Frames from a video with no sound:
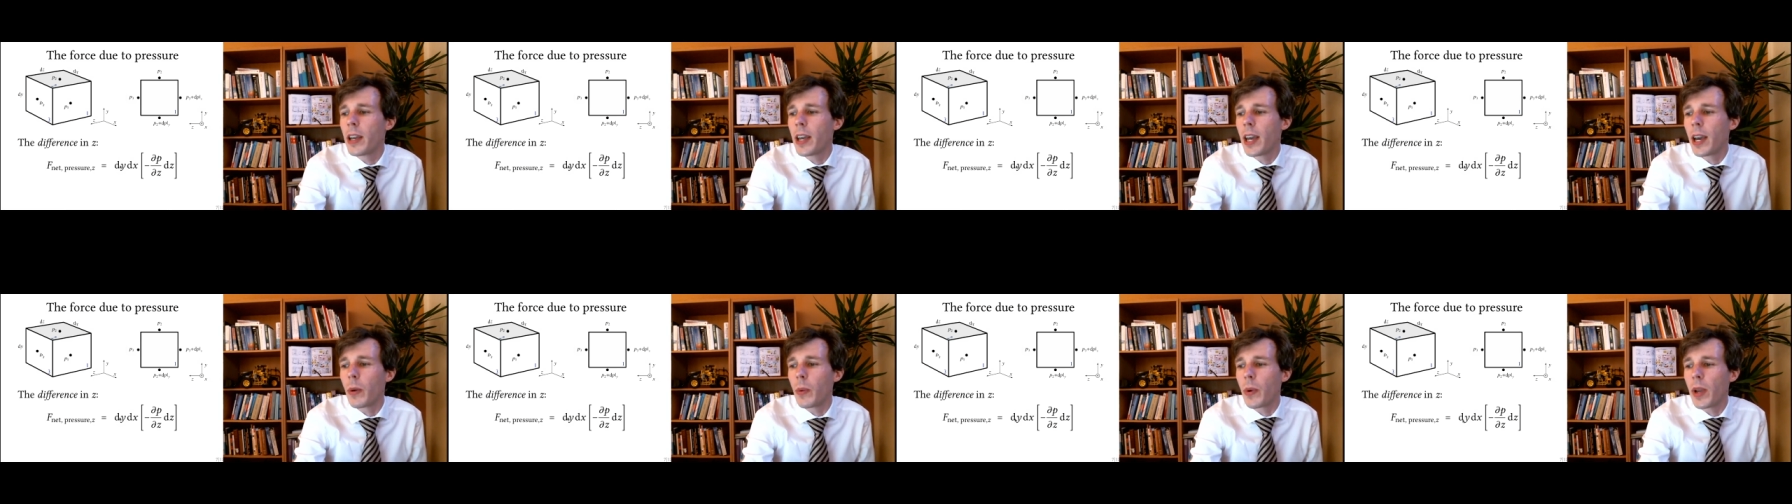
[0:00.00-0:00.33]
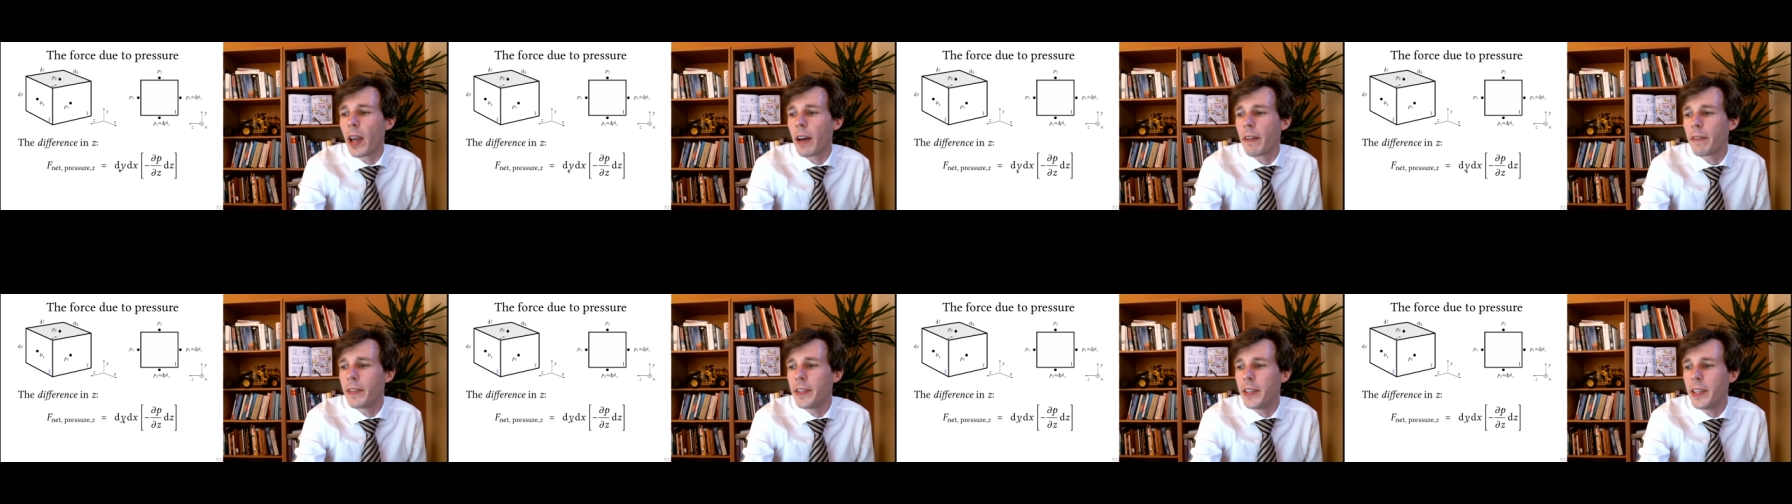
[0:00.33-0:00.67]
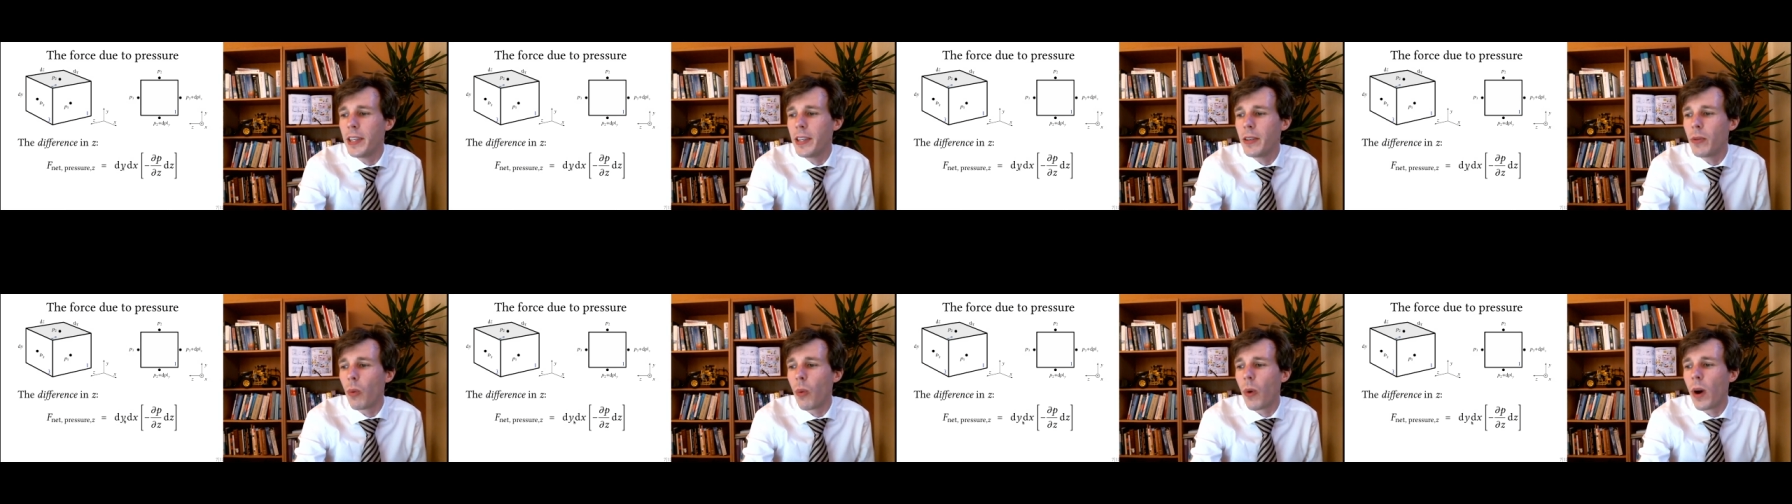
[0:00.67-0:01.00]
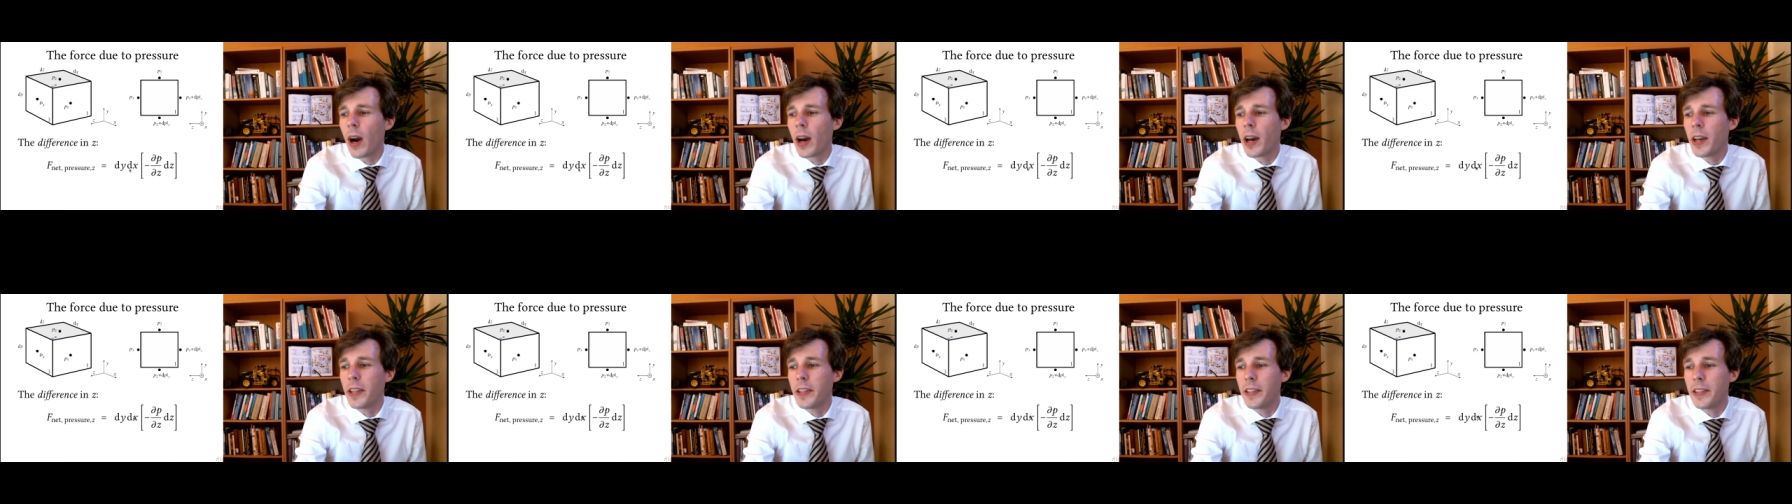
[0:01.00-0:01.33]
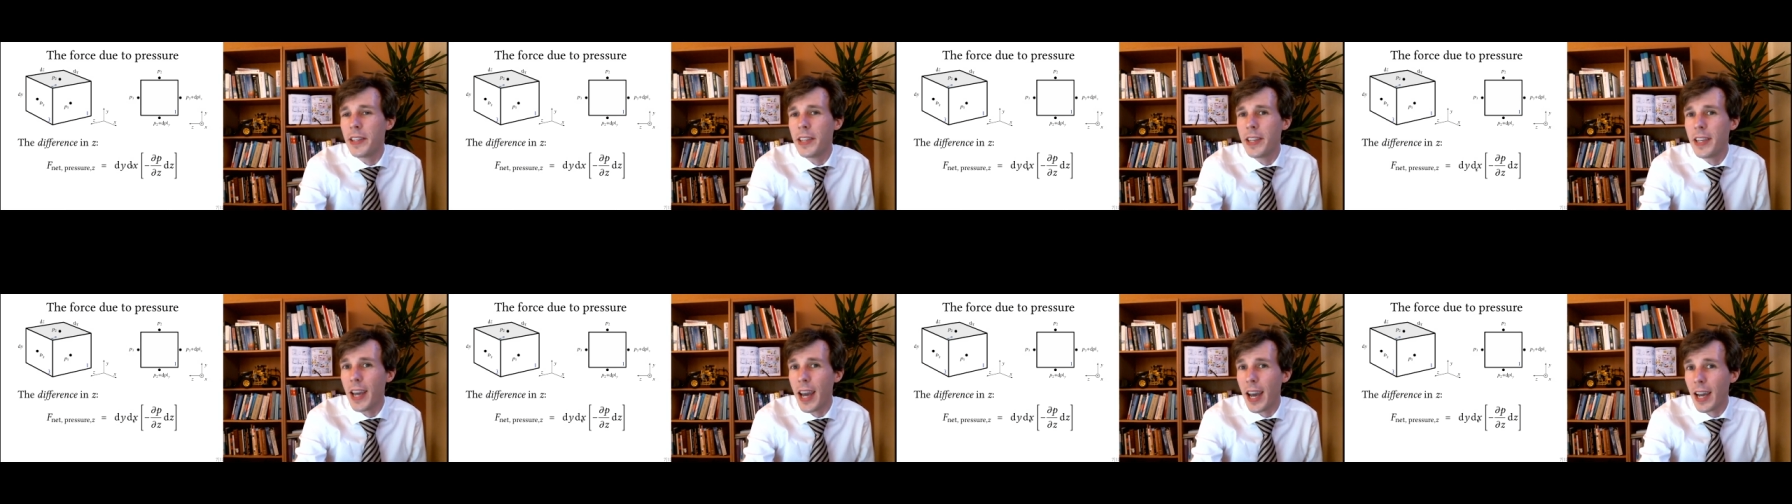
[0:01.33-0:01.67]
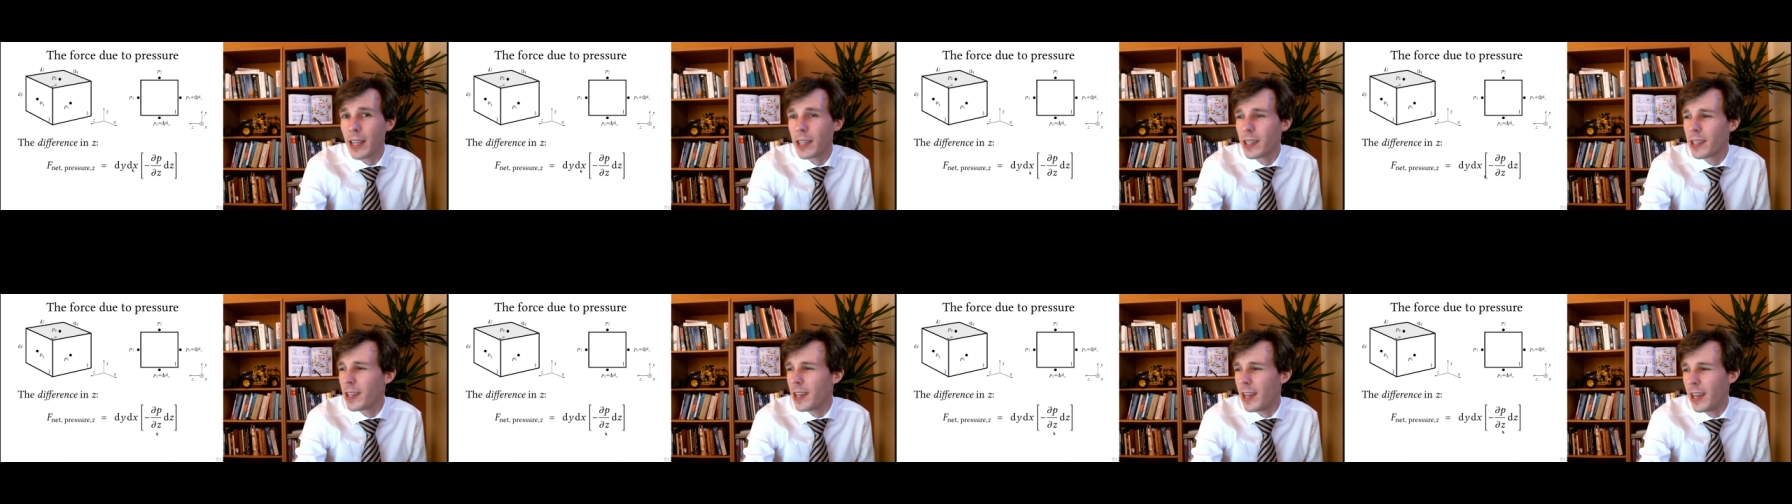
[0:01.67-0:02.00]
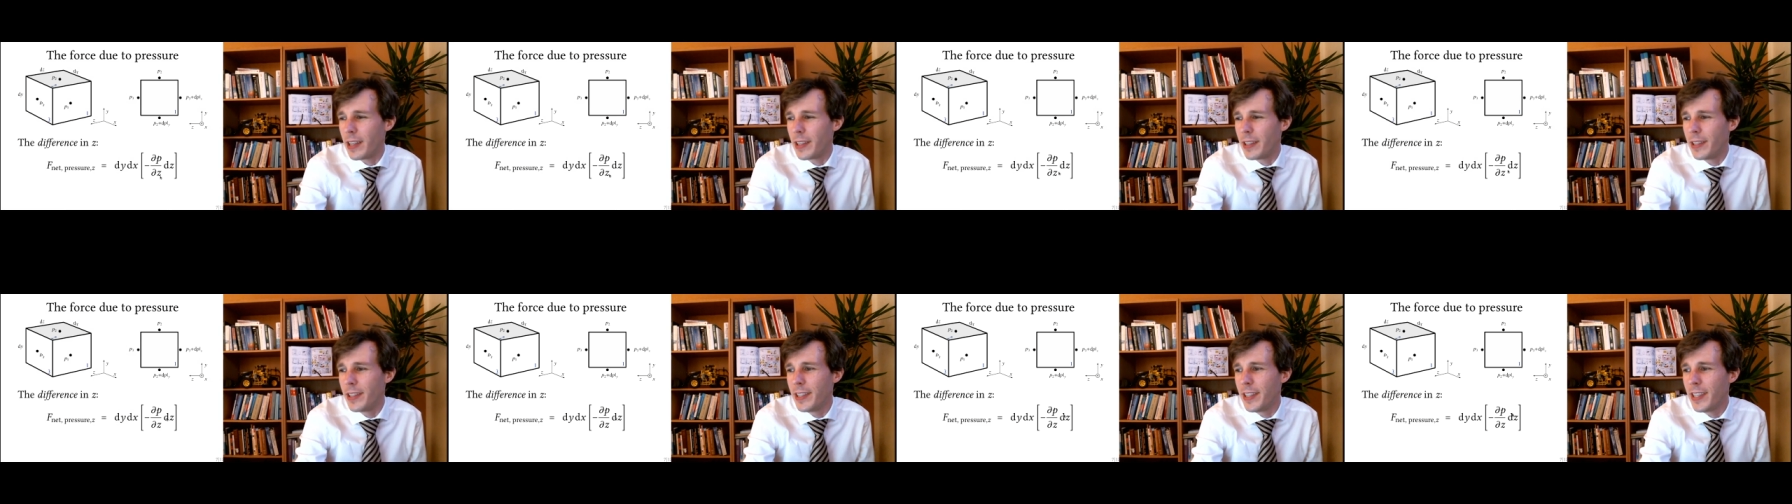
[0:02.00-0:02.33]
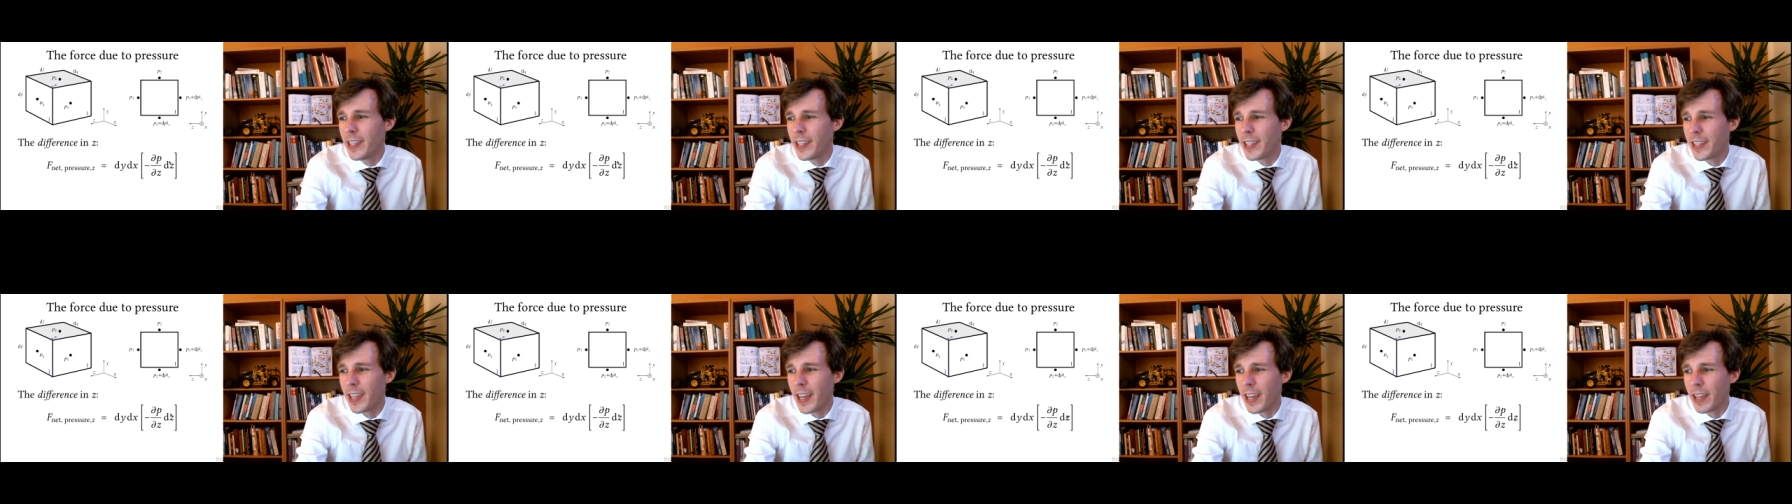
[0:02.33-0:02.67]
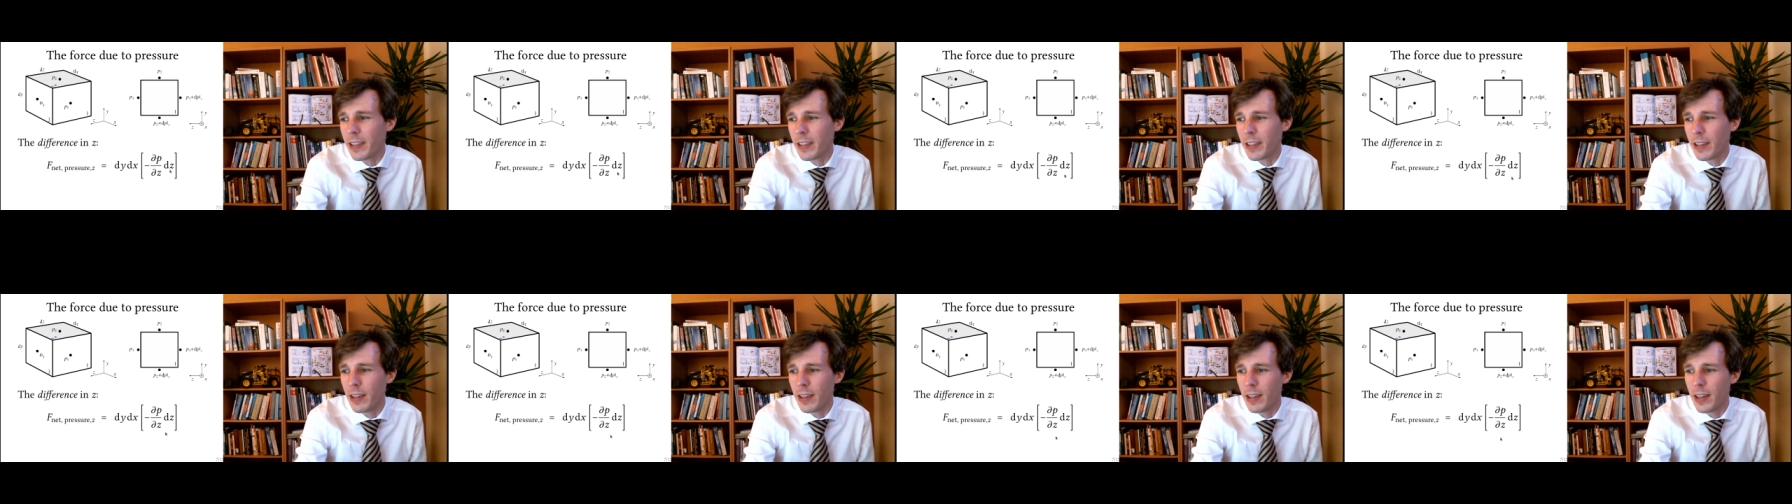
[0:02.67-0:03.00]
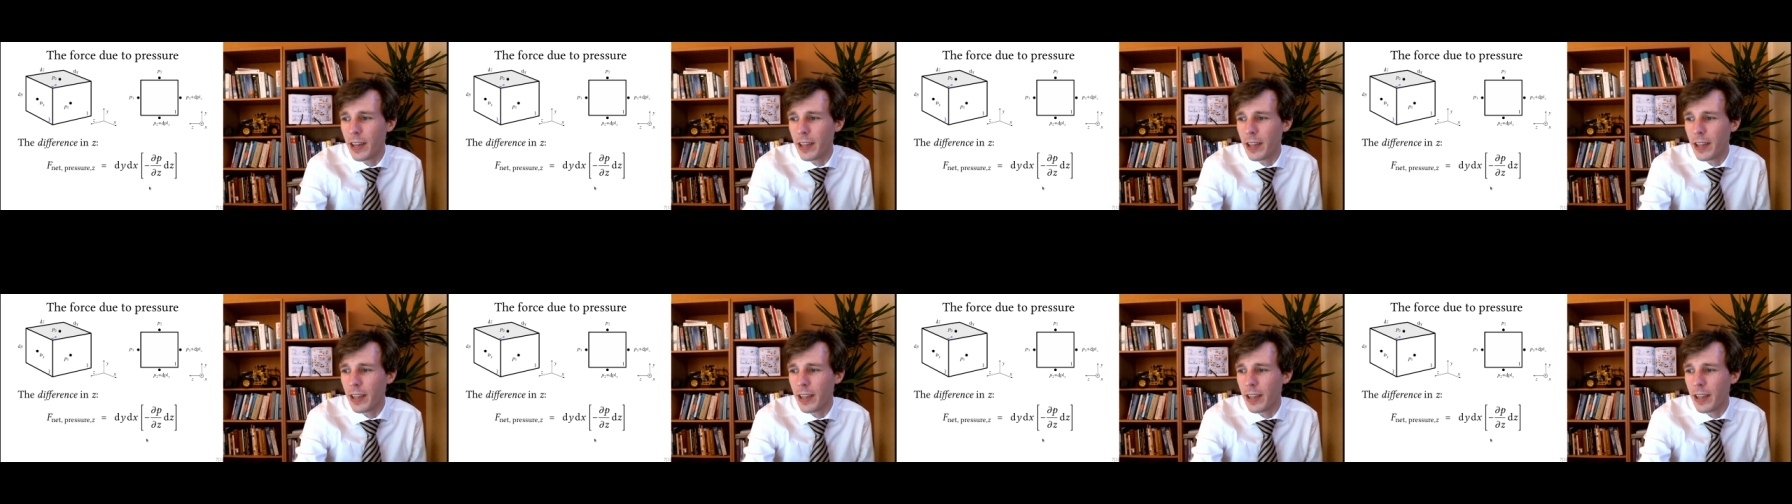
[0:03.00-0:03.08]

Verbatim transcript: And we have dy, dx, and dz here.